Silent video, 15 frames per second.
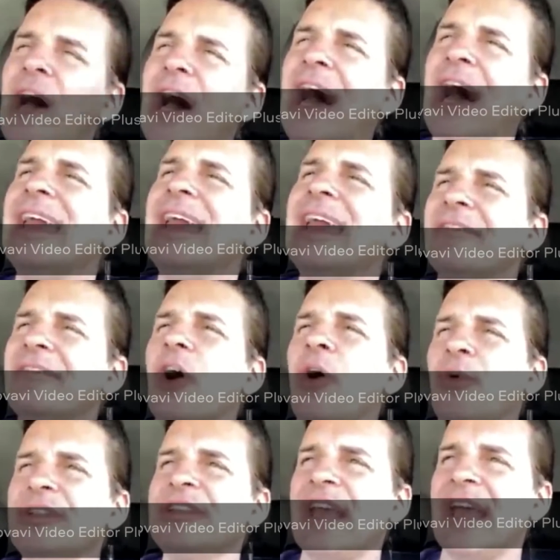I have
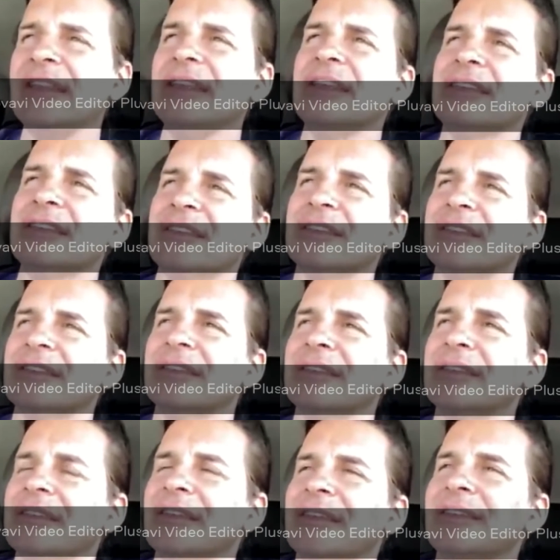always had this
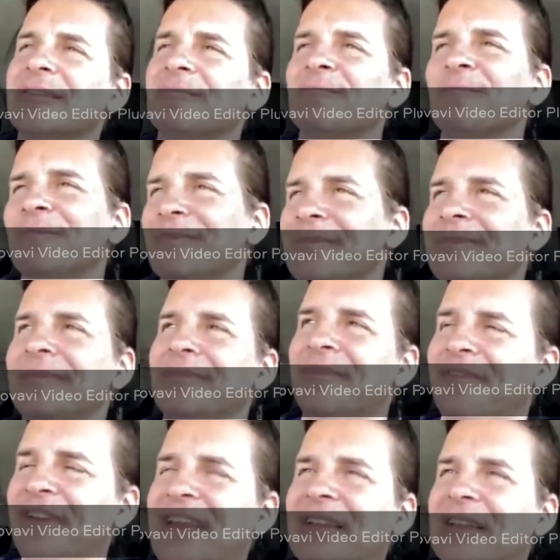
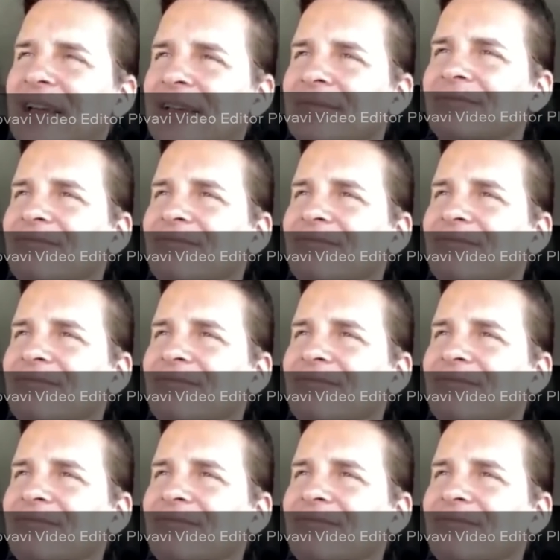feeling,